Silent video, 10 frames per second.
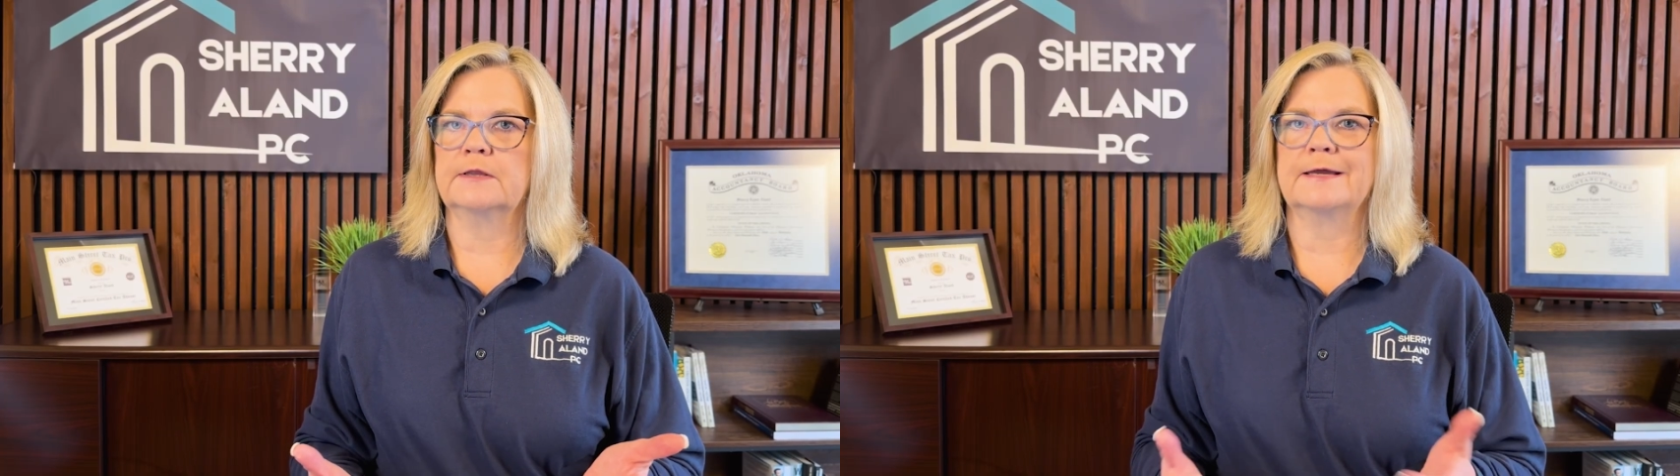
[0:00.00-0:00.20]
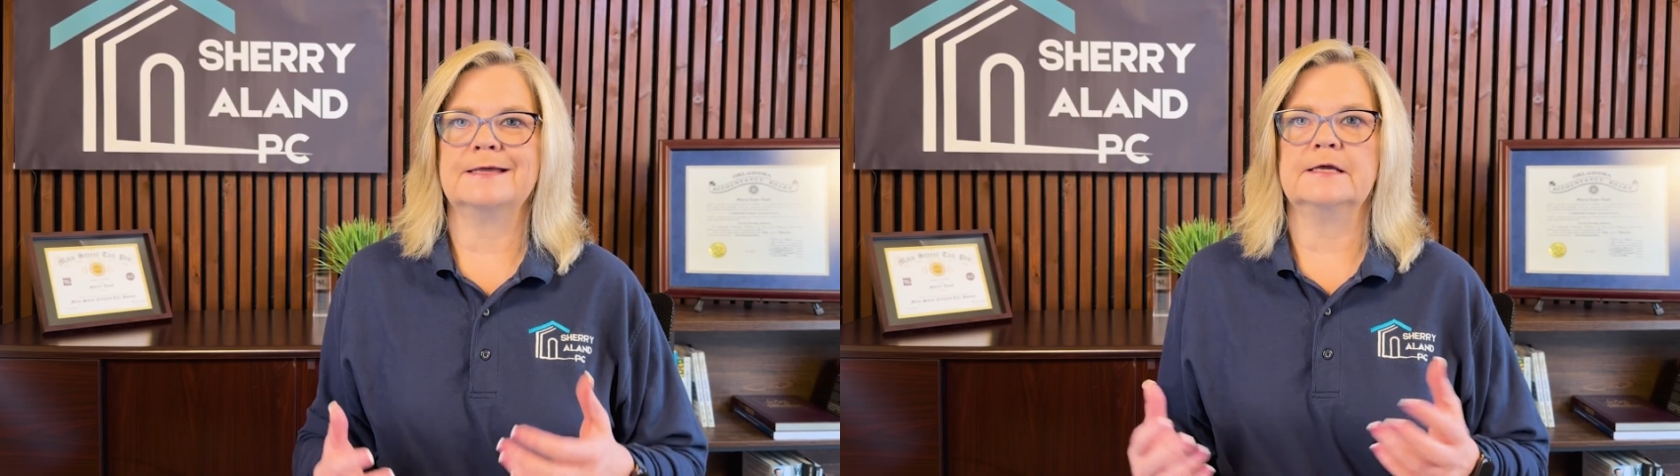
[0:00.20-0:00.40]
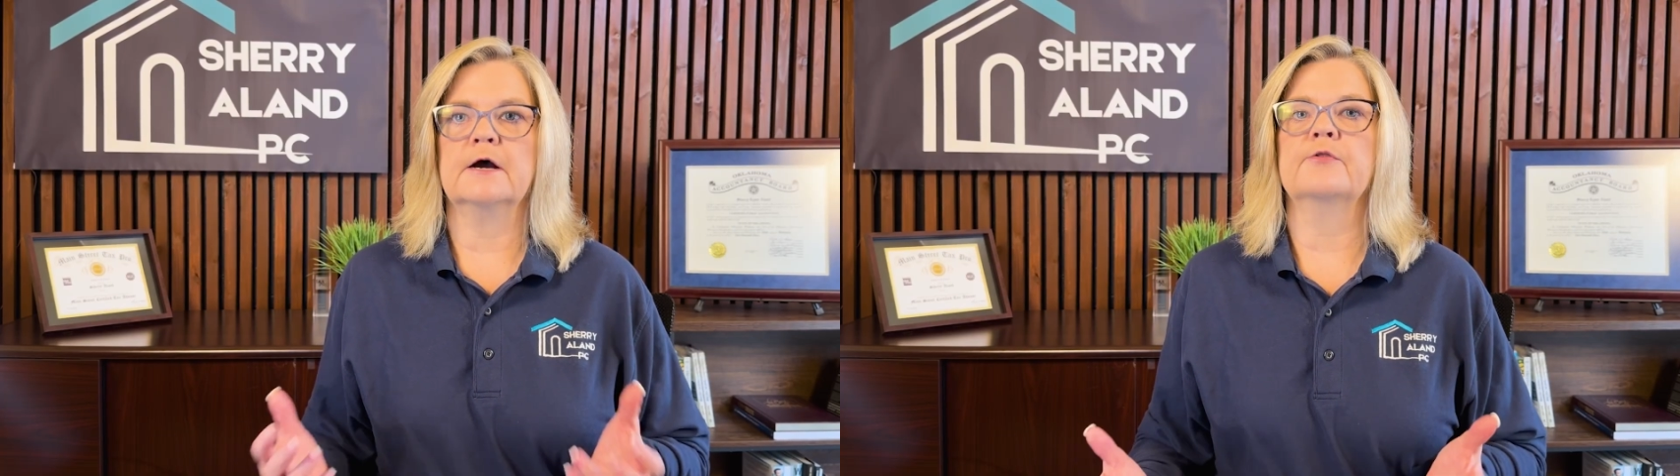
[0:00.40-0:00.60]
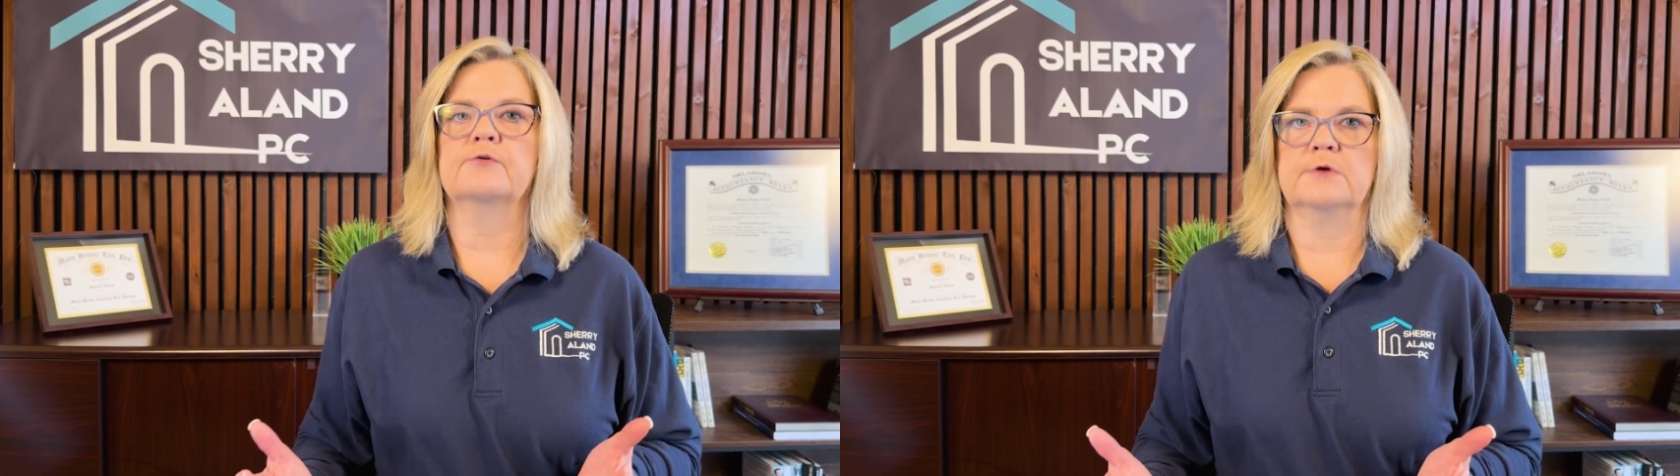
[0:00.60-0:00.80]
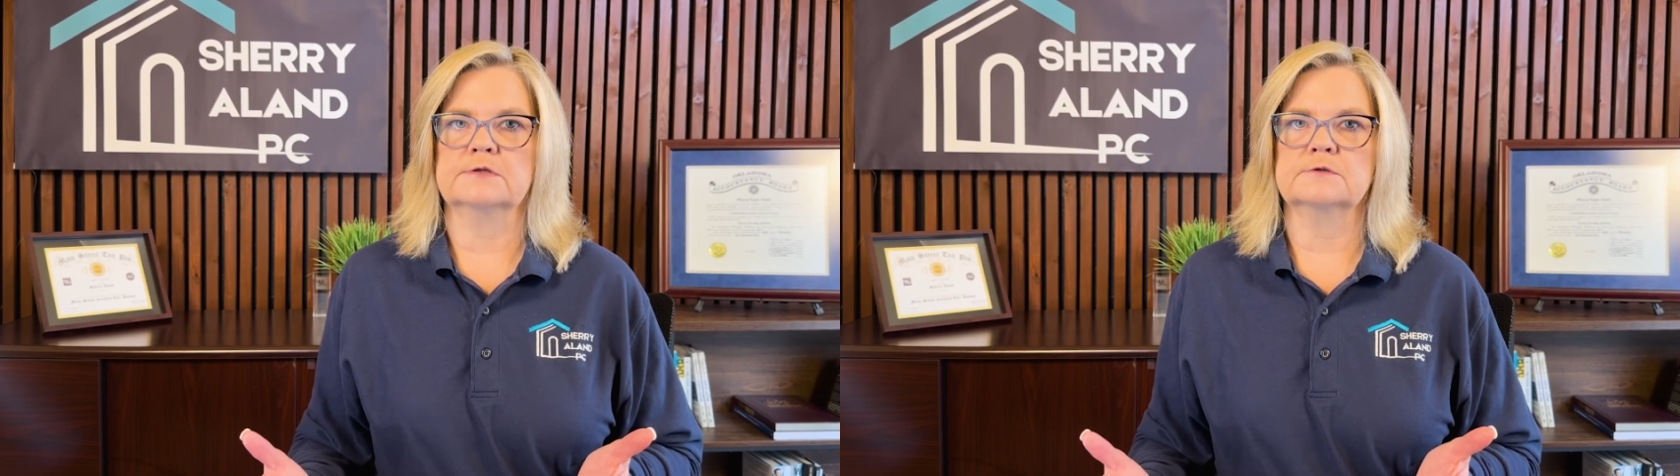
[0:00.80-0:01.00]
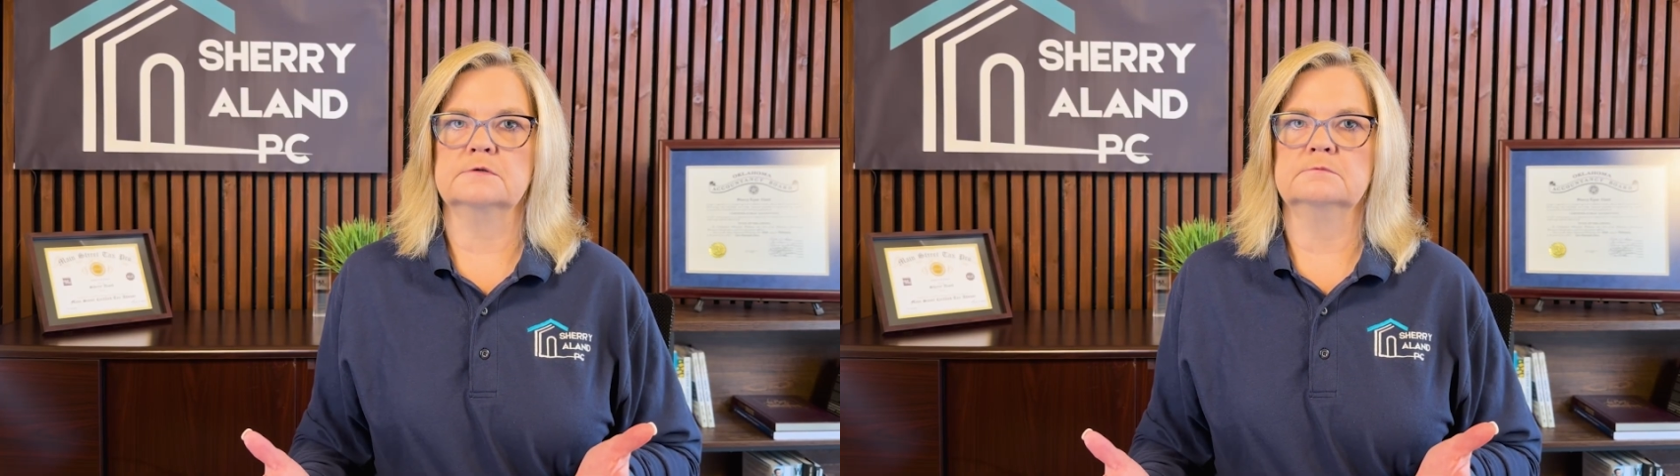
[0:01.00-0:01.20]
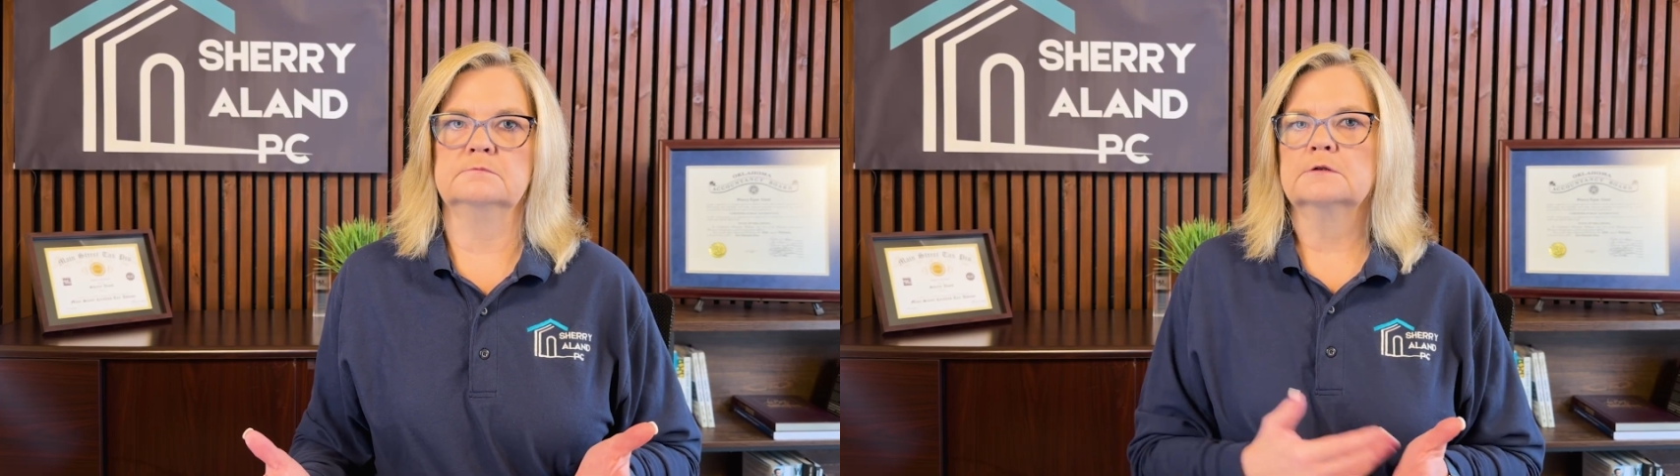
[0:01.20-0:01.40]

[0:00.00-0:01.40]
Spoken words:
like any other rental.